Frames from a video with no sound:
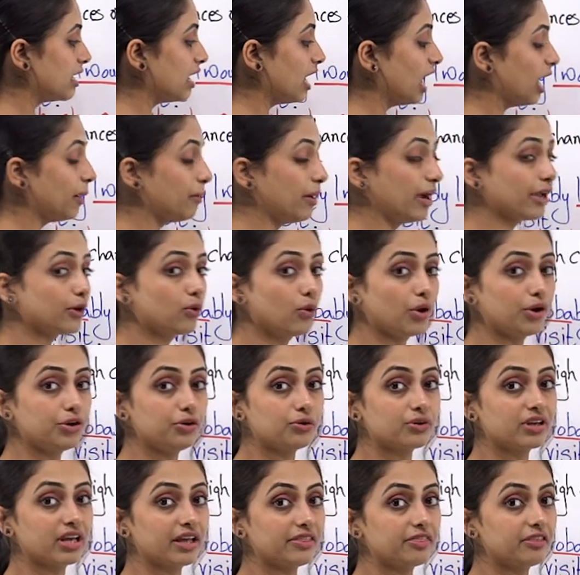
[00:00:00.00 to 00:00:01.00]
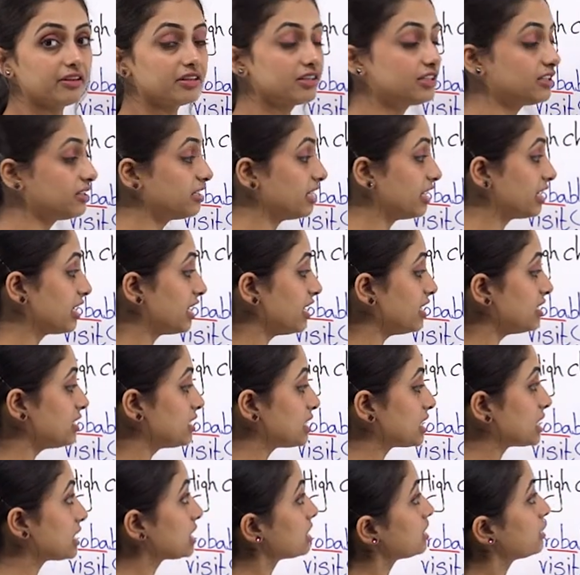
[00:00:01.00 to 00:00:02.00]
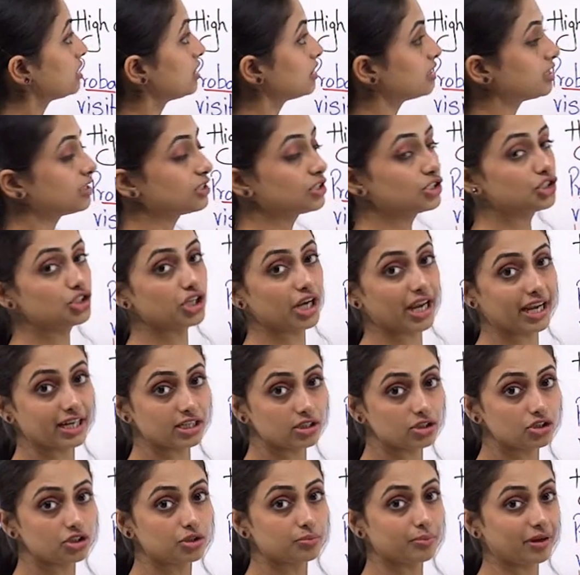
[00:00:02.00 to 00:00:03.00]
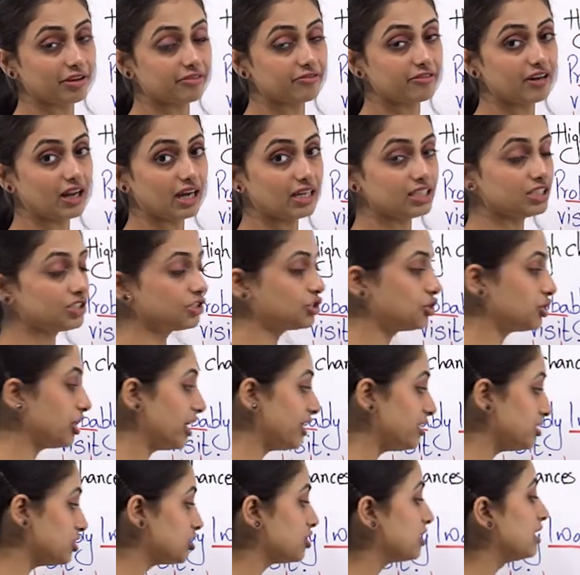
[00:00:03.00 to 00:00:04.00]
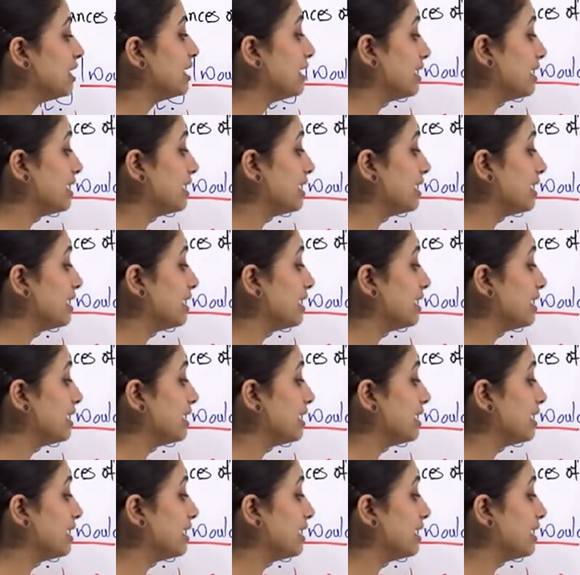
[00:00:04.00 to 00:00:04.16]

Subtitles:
am I going to get the tickets changed, my flights changed?